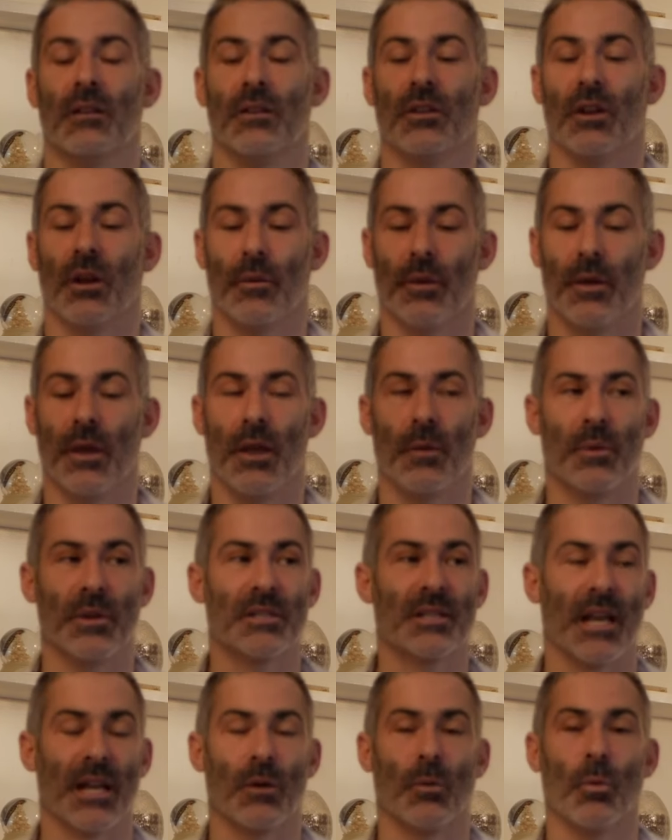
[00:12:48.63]
It would
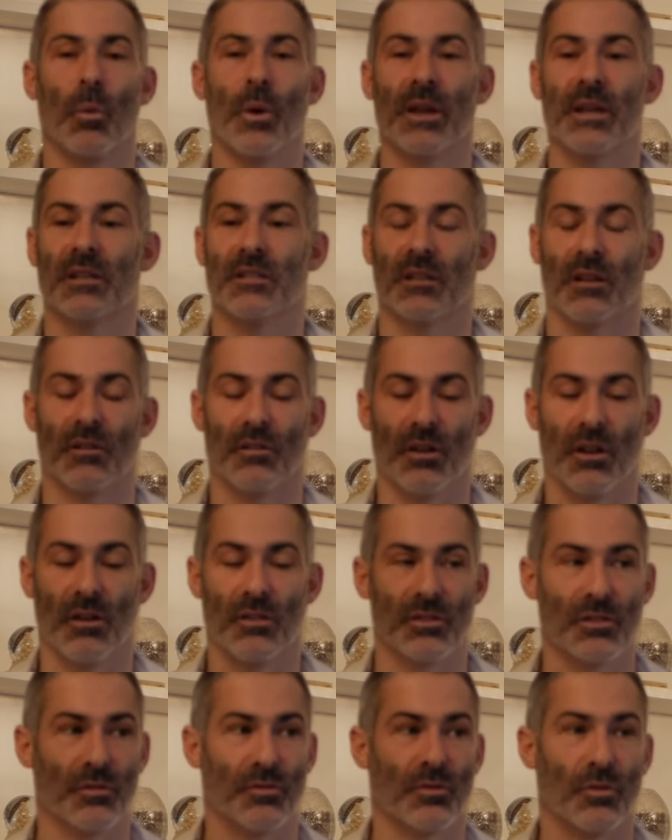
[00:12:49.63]
take weeks.
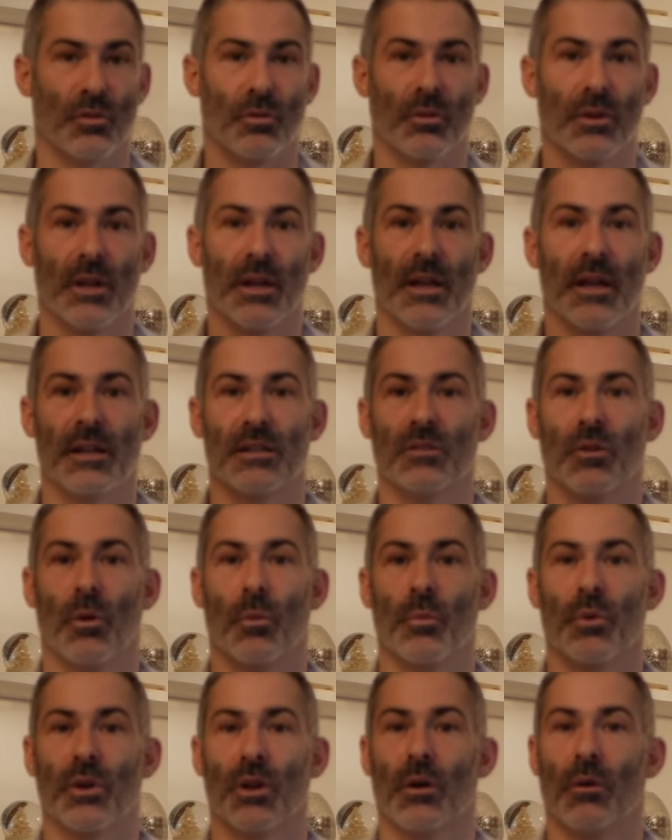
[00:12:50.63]
So for
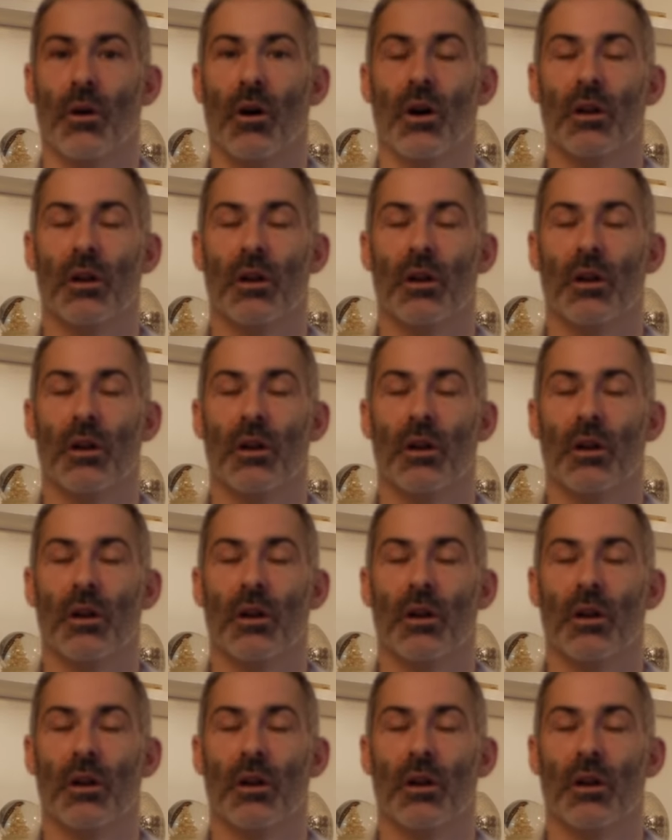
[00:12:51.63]
example,